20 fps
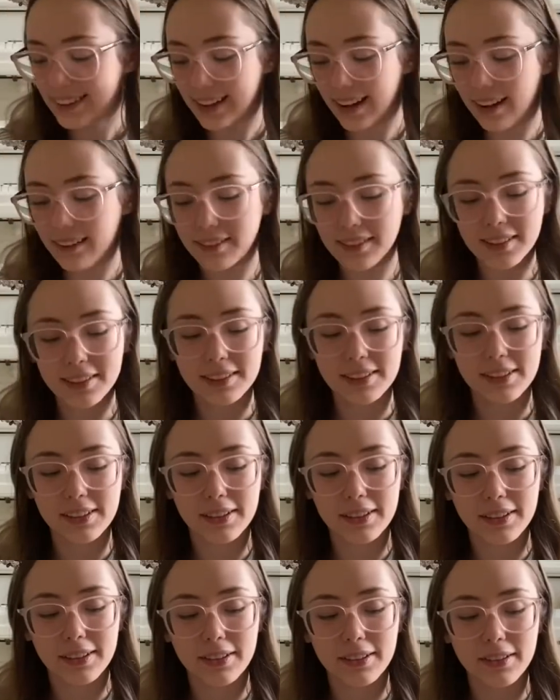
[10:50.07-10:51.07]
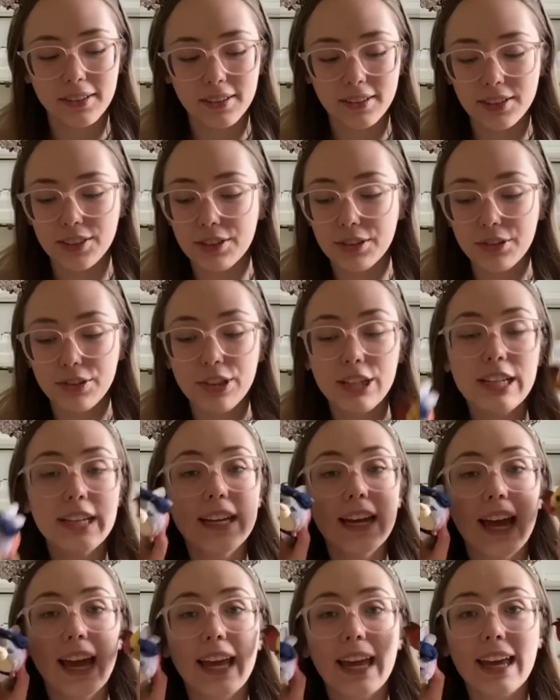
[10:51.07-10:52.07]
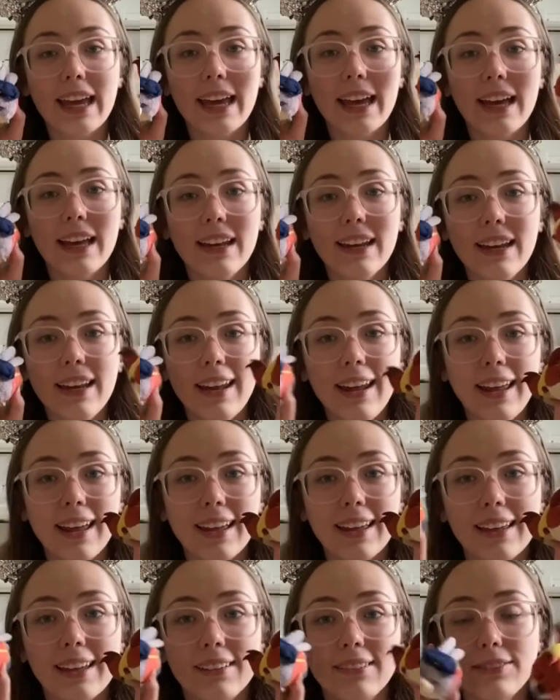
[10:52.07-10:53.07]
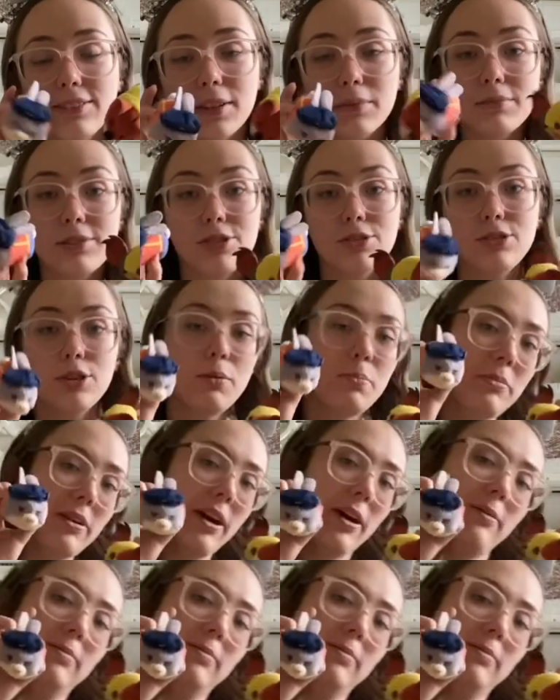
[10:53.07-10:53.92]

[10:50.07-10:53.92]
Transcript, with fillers: I'm gonna show you Judy and Nick from Zootopia.